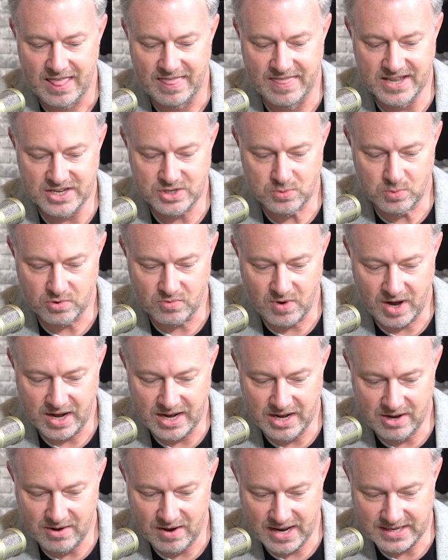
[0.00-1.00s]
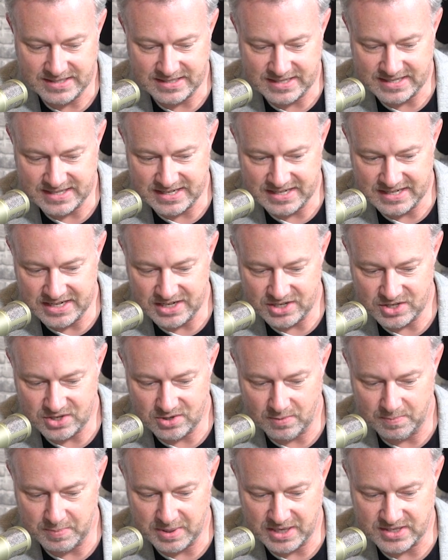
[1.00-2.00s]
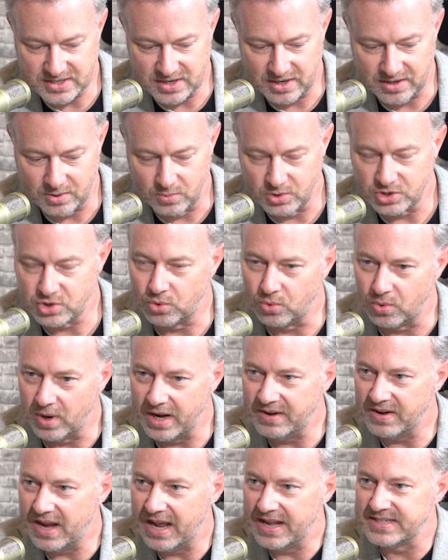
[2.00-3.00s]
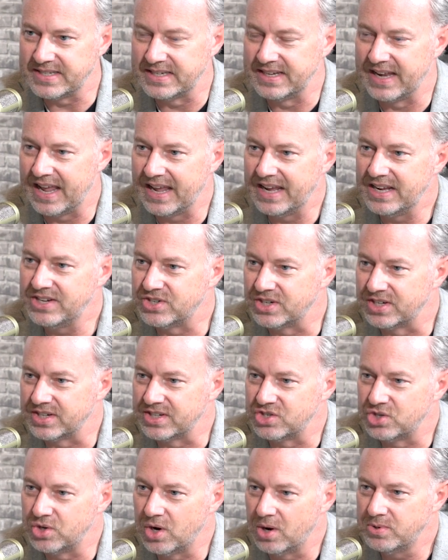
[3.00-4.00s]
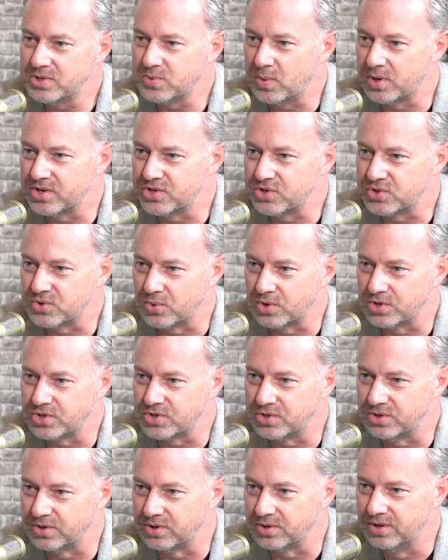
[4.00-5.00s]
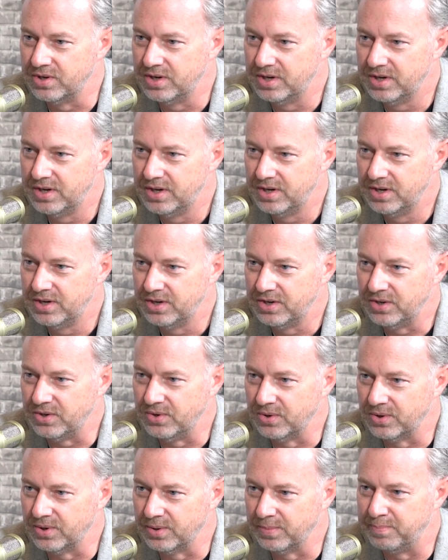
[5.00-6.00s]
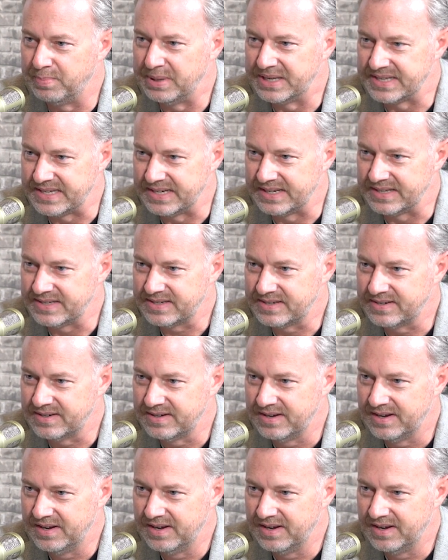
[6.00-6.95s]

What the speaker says: This one right here has this additional piece on here. What's great as an agent is you always want to source your business.